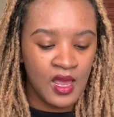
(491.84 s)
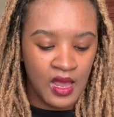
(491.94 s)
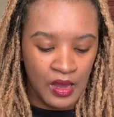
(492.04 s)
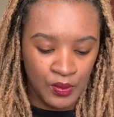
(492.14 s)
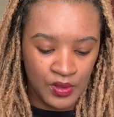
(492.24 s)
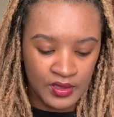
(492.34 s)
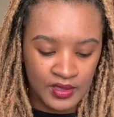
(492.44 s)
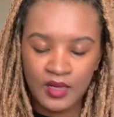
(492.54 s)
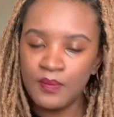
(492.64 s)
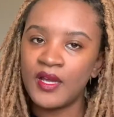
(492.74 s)
I would
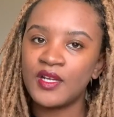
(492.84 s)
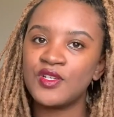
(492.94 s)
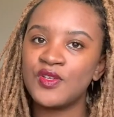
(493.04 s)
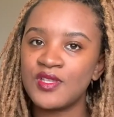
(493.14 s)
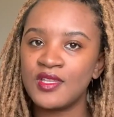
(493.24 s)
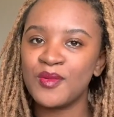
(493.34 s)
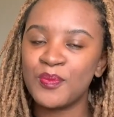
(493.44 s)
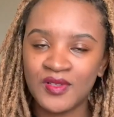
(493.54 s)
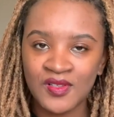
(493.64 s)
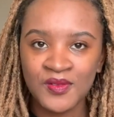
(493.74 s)
get back to using the
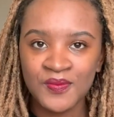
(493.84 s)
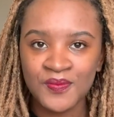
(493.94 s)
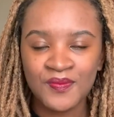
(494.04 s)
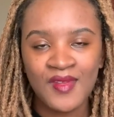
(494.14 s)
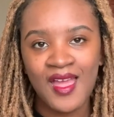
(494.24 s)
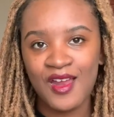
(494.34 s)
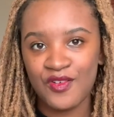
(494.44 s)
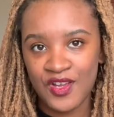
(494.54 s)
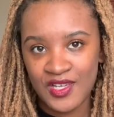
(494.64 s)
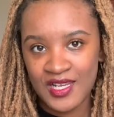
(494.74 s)
pill and
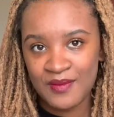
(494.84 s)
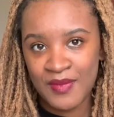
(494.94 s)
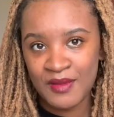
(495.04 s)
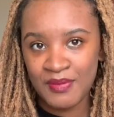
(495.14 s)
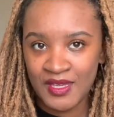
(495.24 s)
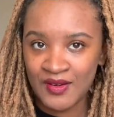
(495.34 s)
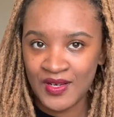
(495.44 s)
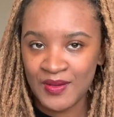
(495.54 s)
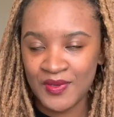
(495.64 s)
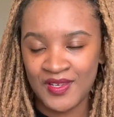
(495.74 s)
regulate my
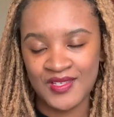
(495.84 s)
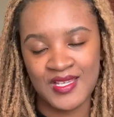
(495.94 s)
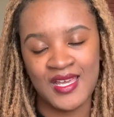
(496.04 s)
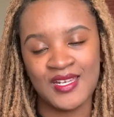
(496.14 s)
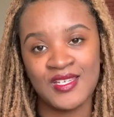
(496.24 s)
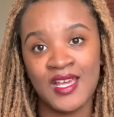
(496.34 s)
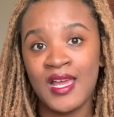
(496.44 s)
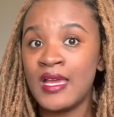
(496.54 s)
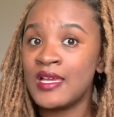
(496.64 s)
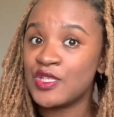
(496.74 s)
period, because I had
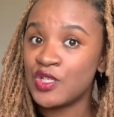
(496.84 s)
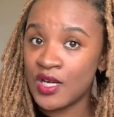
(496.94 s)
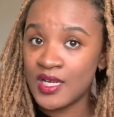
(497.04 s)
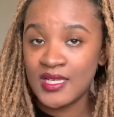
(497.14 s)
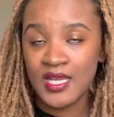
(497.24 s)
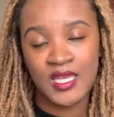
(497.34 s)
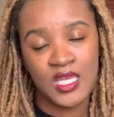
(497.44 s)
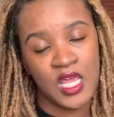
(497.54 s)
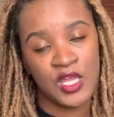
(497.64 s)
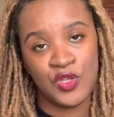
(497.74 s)
started taking
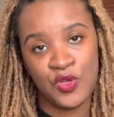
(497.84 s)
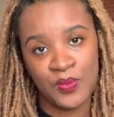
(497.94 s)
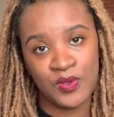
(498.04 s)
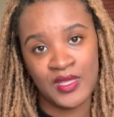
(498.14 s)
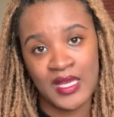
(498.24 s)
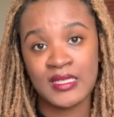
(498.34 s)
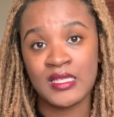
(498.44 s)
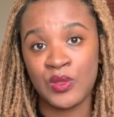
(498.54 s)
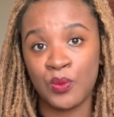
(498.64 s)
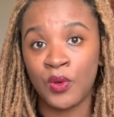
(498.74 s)
a new pill that
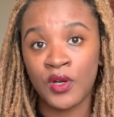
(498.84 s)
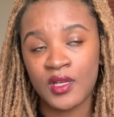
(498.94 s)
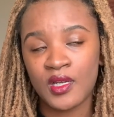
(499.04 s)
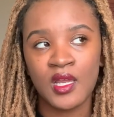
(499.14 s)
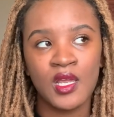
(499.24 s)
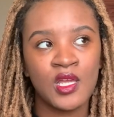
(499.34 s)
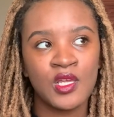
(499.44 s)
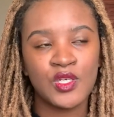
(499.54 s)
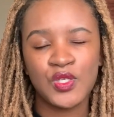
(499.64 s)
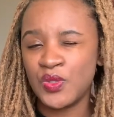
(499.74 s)
didn't work
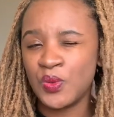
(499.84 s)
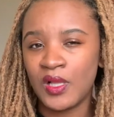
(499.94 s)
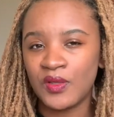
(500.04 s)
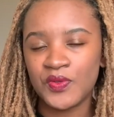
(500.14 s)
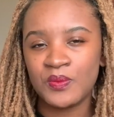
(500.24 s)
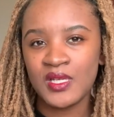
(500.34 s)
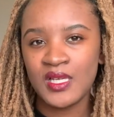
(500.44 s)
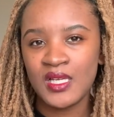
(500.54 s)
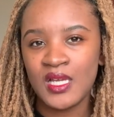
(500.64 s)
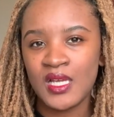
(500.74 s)
too well for me,